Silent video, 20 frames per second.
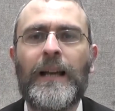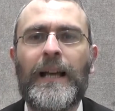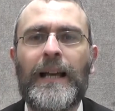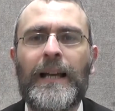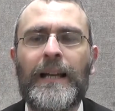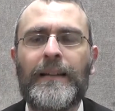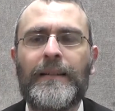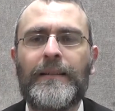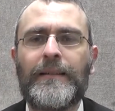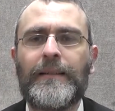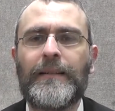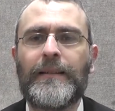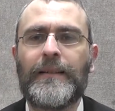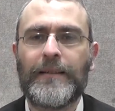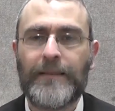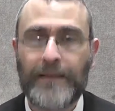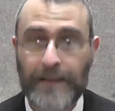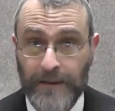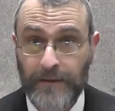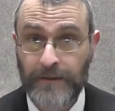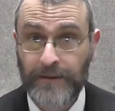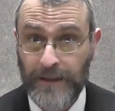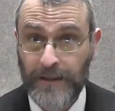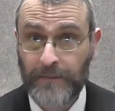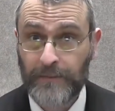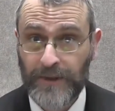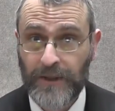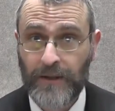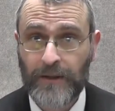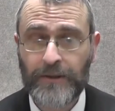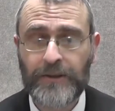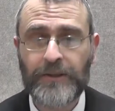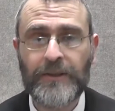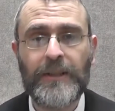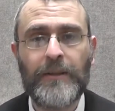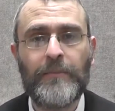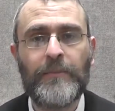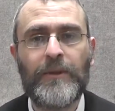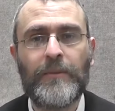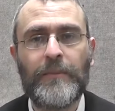and
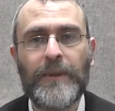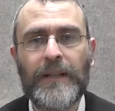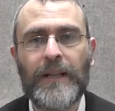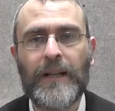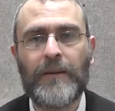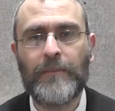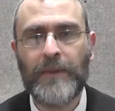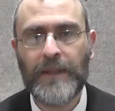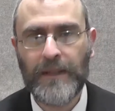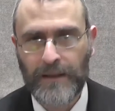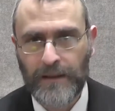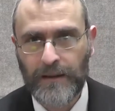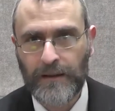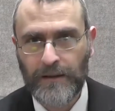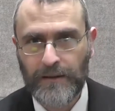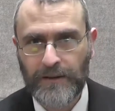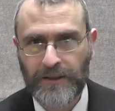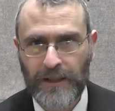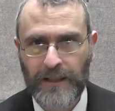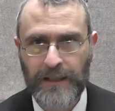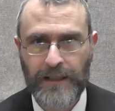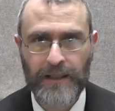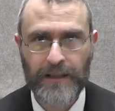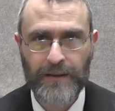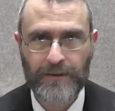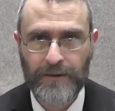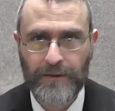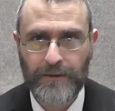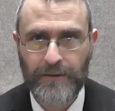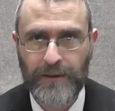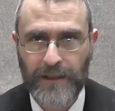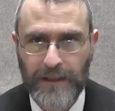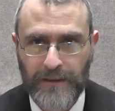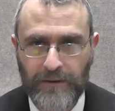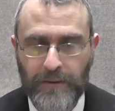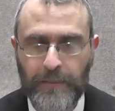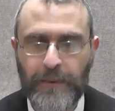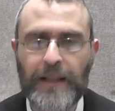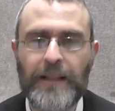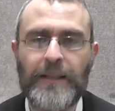charges him to become the Shaliach to
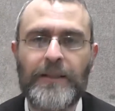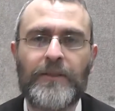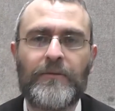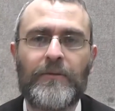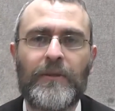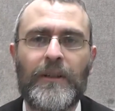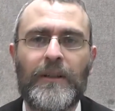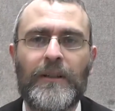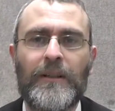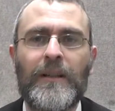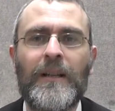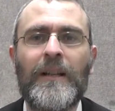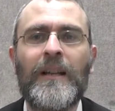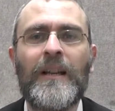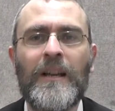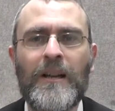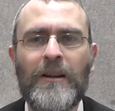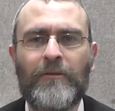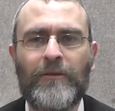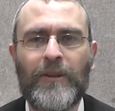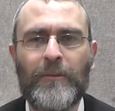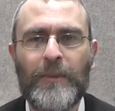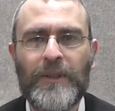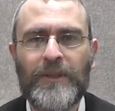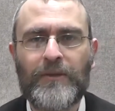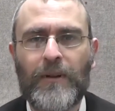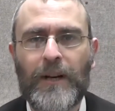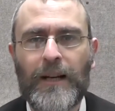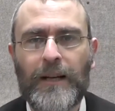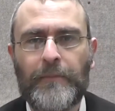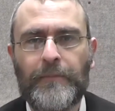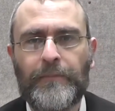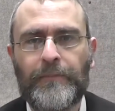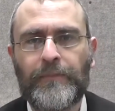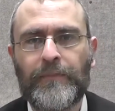deliver Bnei Yisrael from Mitzrayim.